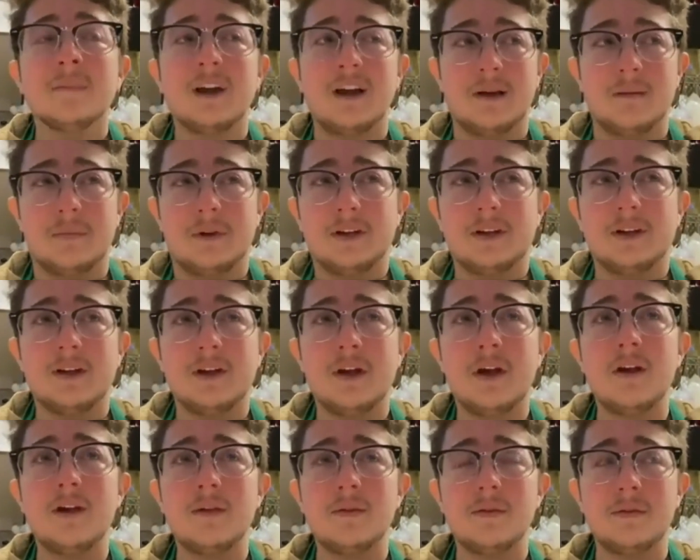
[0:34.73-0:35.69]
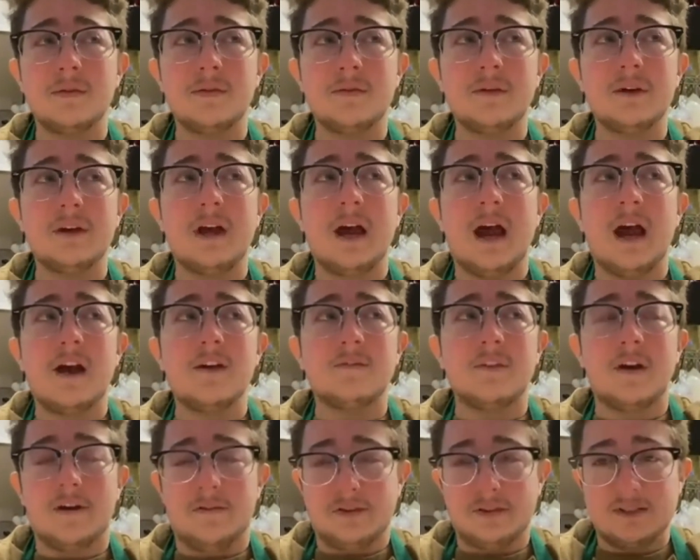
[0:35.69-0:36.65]
I'm like 3.5
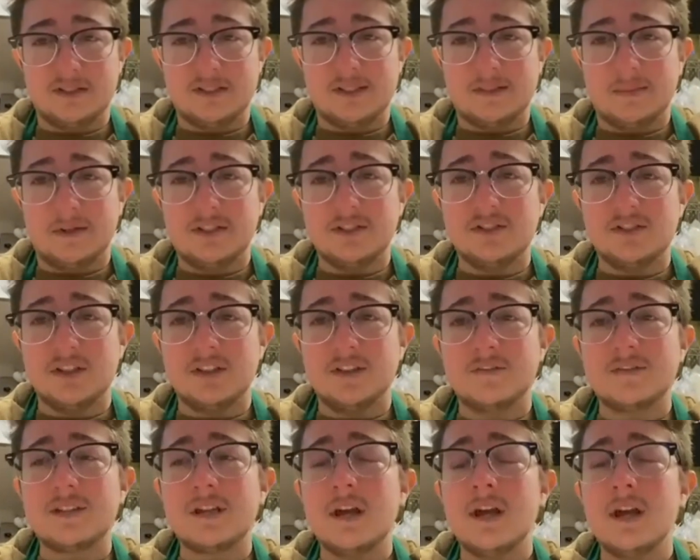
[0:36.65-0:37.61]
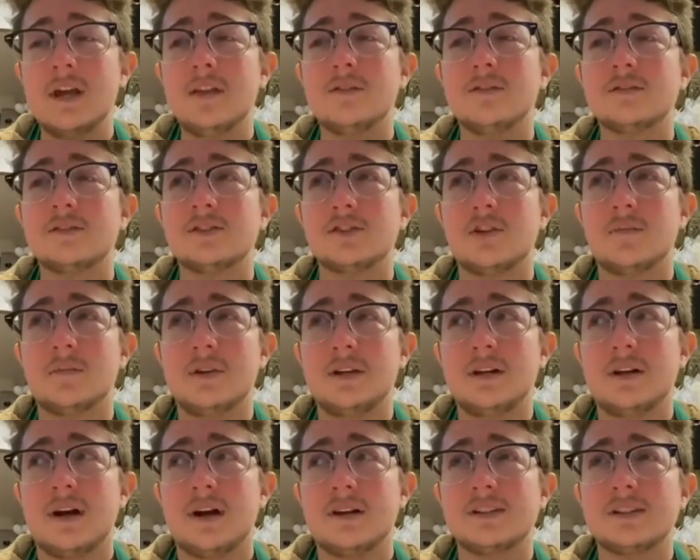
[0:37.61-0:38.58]
hours into my shift. There's so
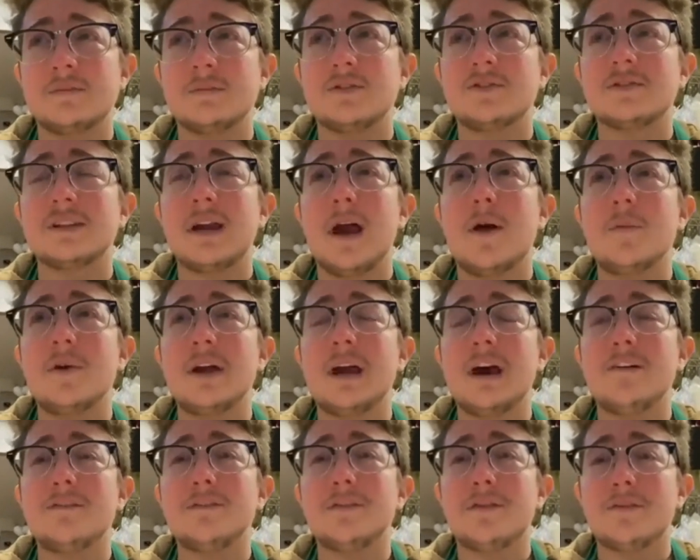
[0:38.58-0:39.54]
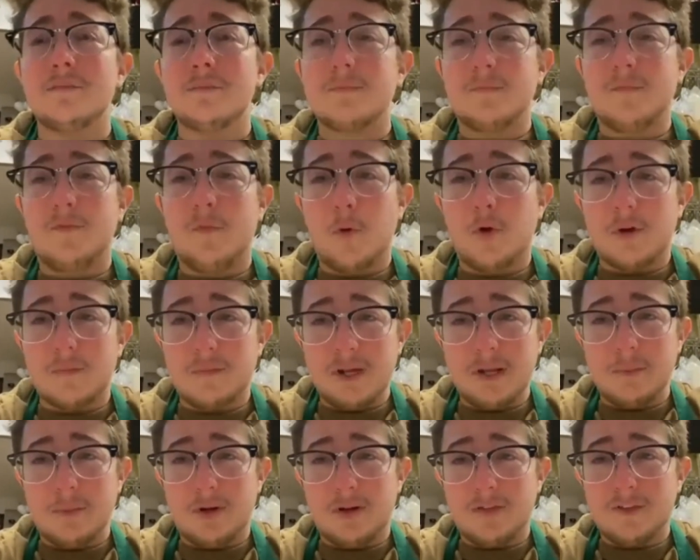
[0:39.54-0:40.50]
many customers, and we have 4
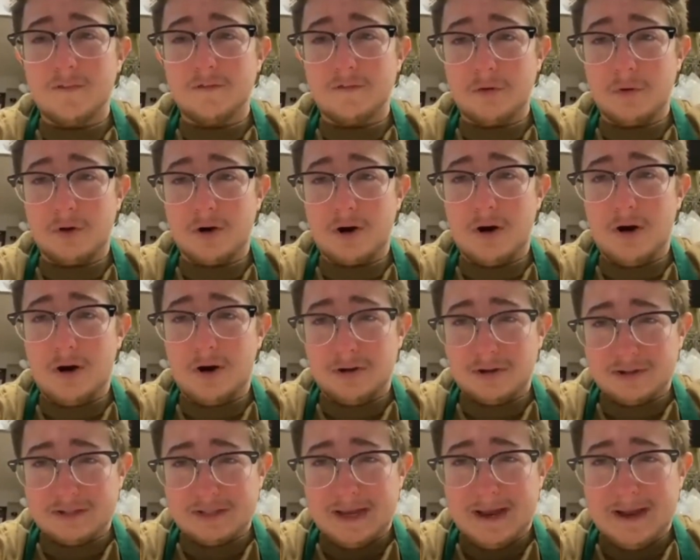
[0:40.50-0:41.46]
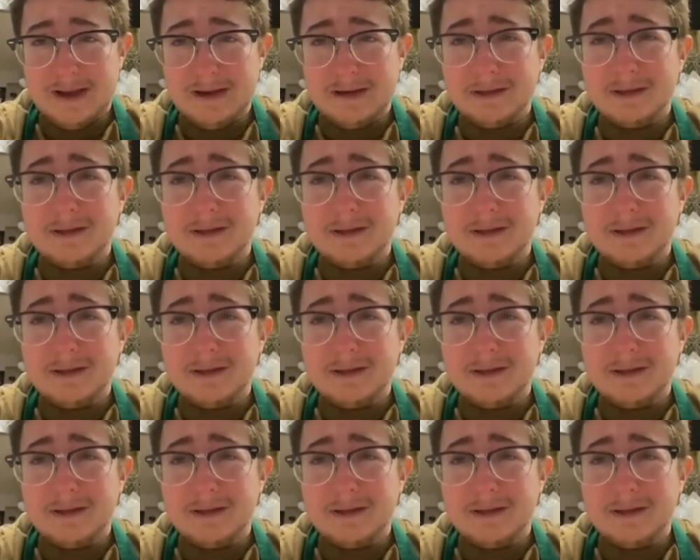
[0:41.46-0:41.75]
people on the floor all day.